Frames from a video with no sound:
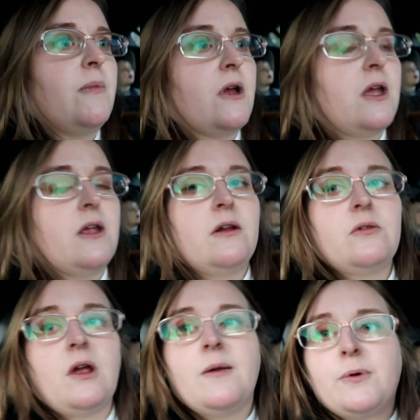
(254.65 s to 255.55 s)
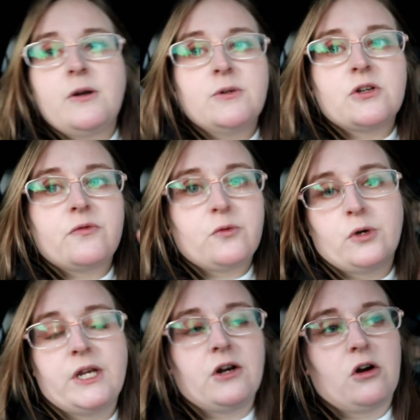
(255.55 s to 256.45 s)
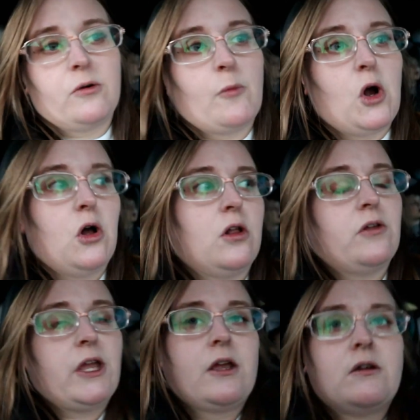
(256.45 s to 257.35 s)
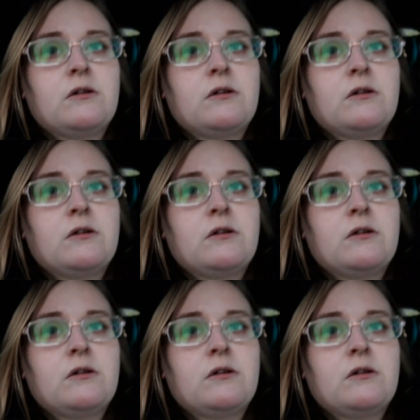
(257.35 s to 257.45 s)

But I pretty much avoid our mall like